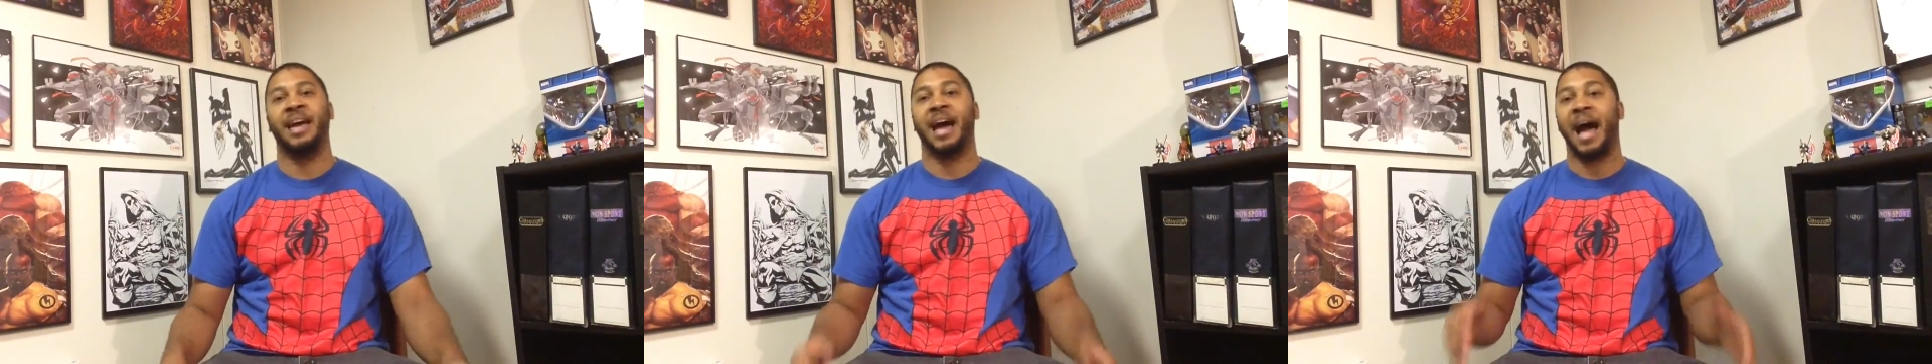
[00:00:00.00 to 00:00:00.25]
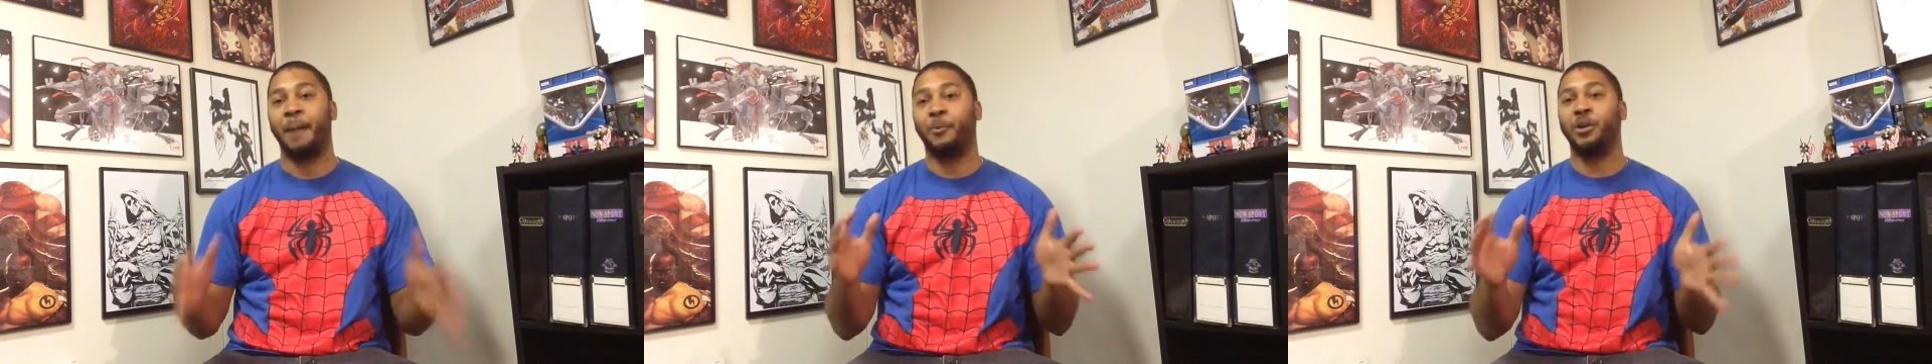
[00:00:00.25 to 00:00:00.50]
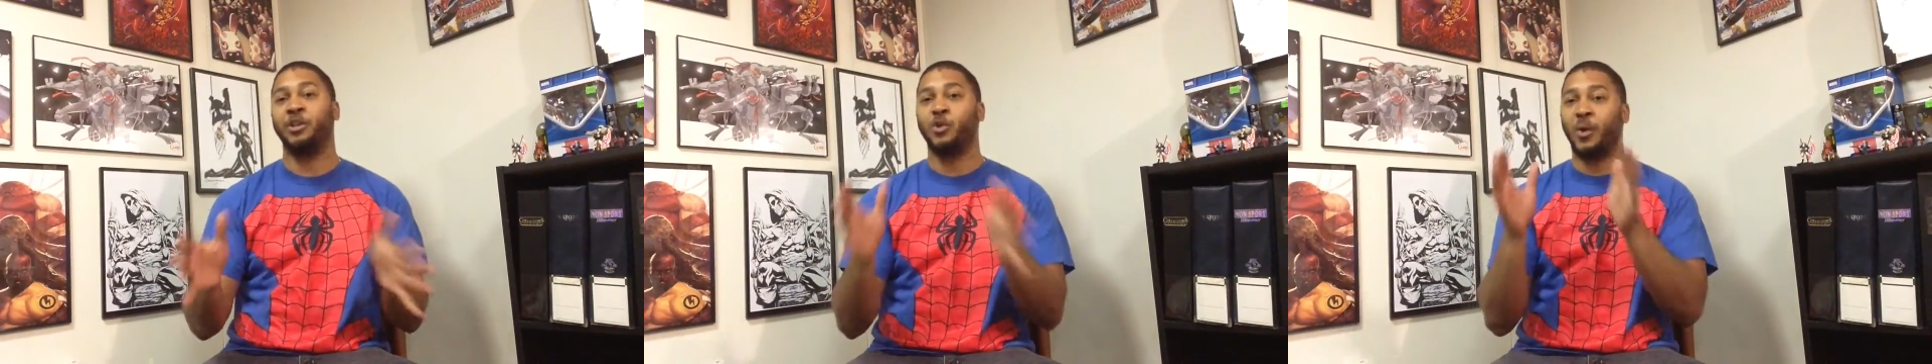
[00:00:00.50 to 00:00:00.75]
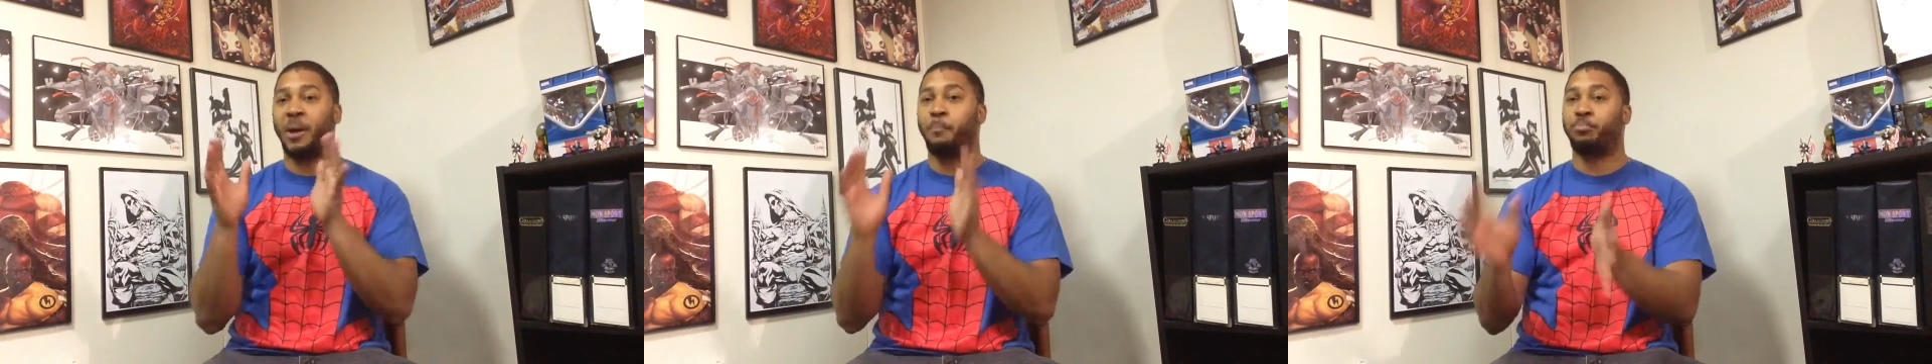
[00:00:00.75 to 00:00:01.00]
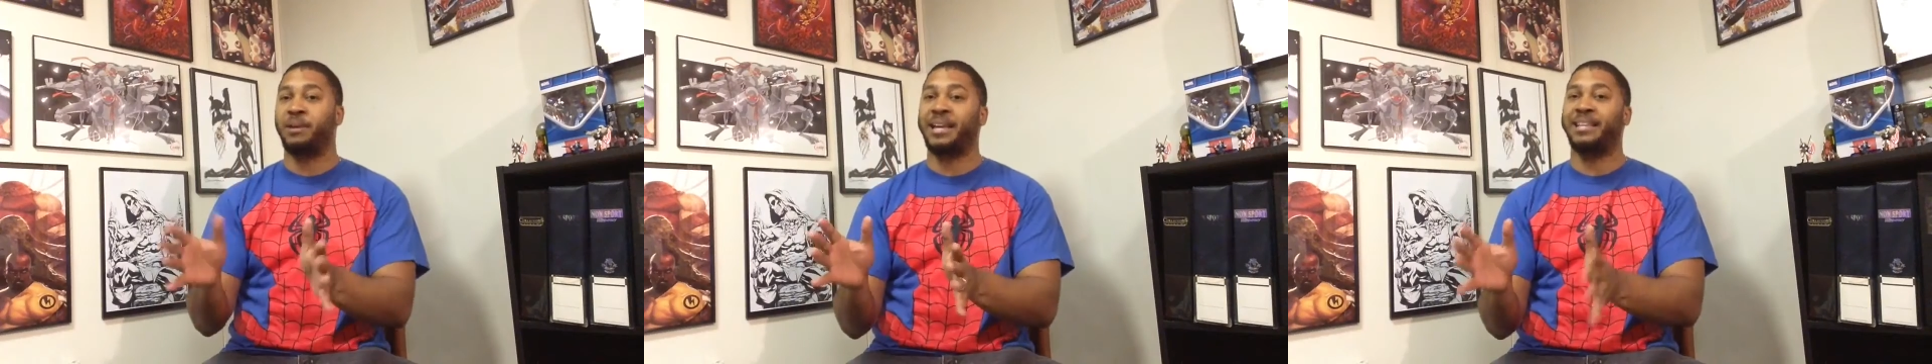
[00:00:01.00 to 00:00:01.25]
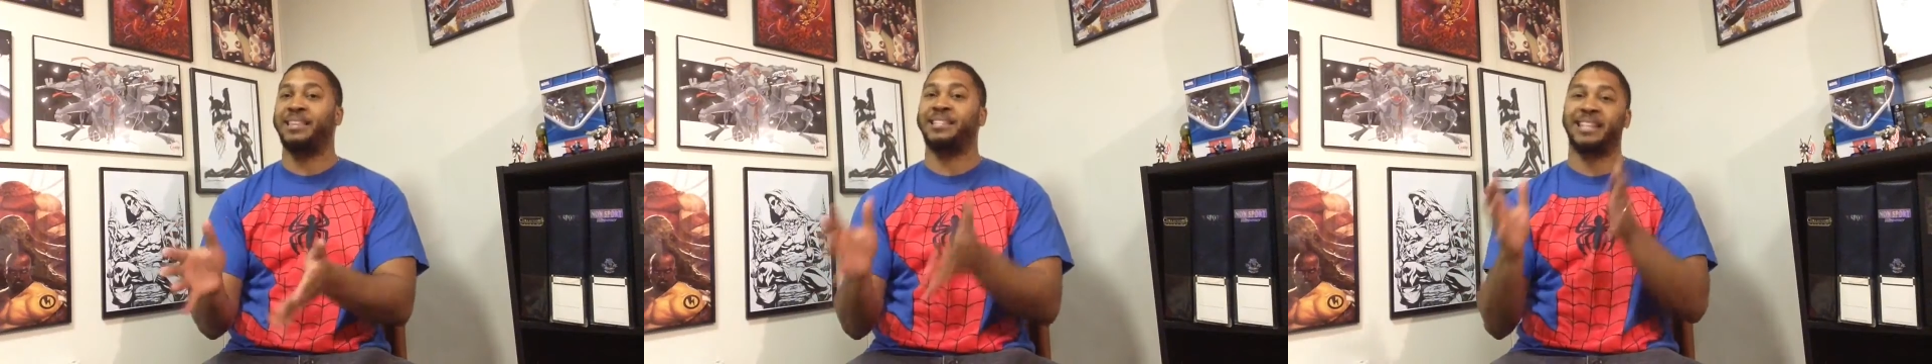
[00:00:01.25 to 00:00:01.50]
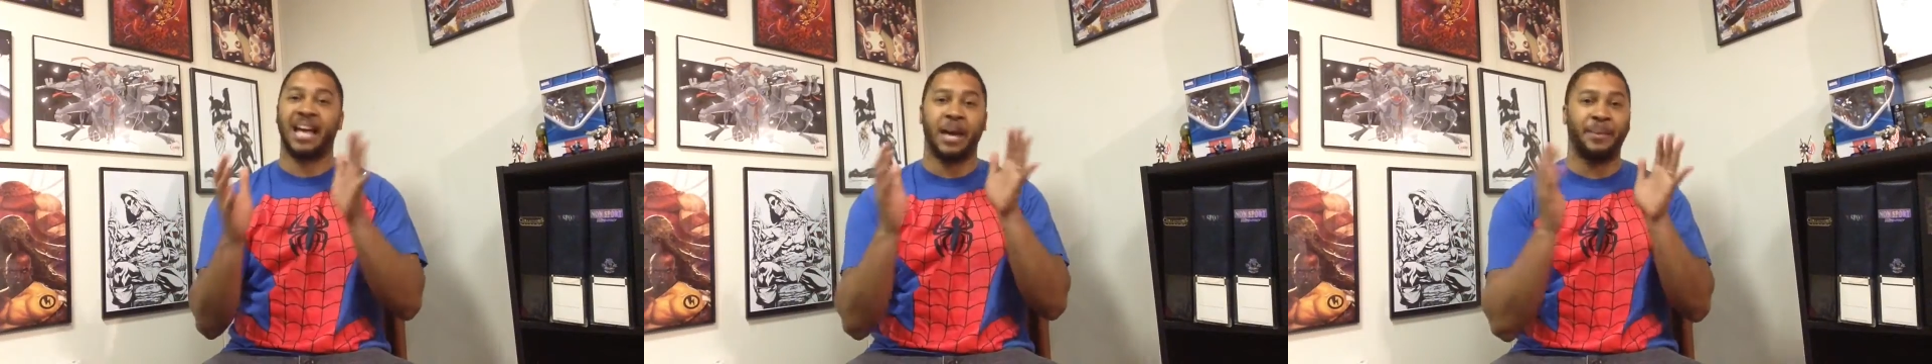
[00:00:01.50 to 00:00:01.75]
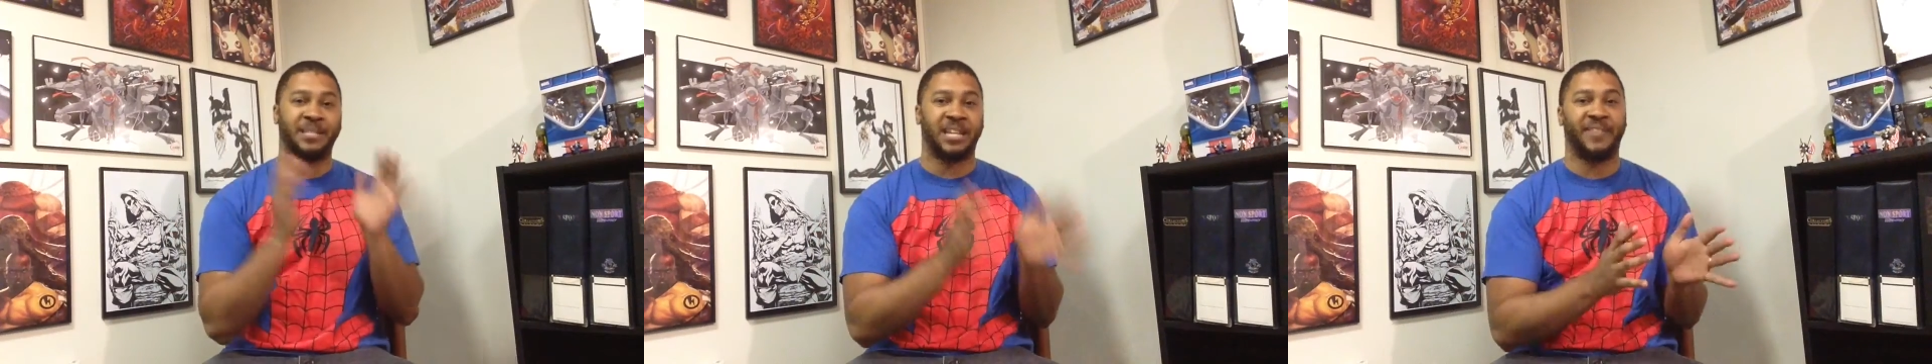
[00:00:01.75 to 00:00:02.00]
I'm going to do a brick this
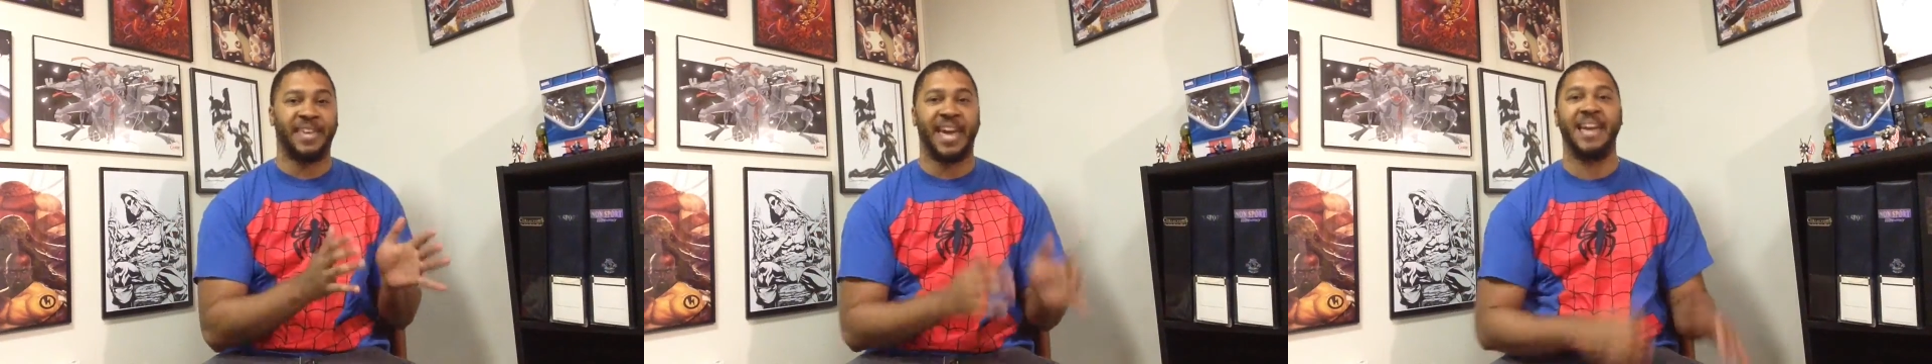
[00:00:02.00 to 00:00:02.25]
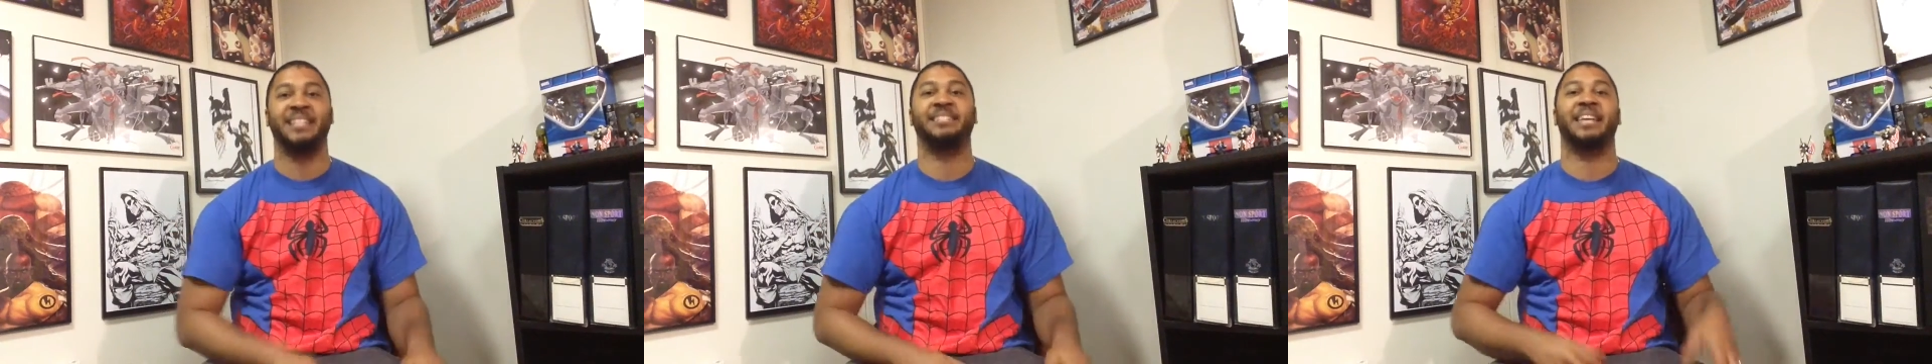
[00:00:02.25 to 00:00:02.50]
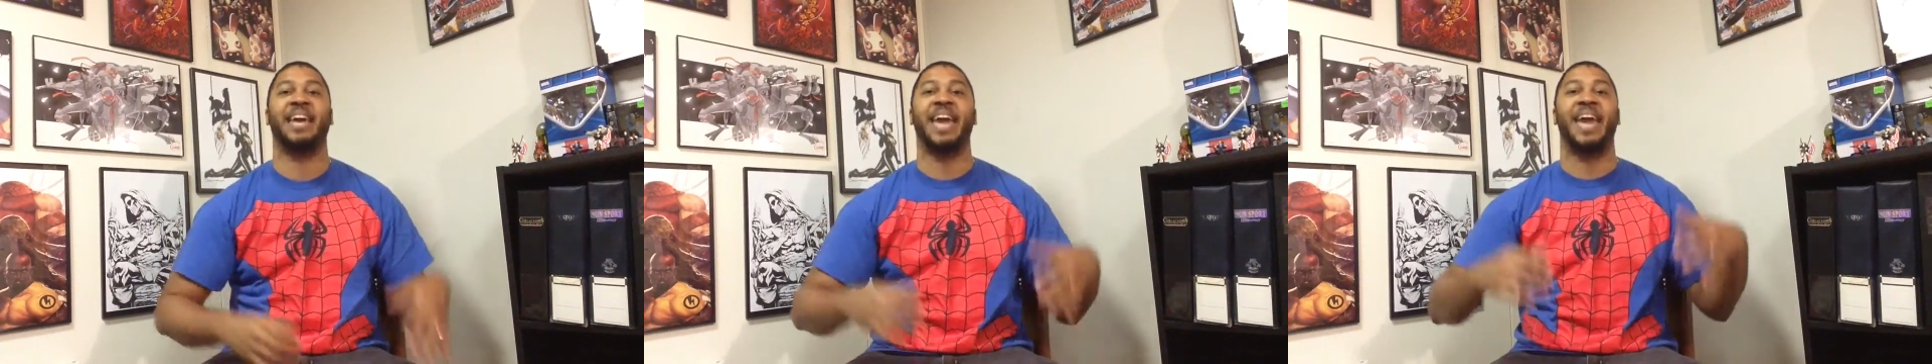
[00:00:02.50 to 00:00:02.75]
time instead of a case,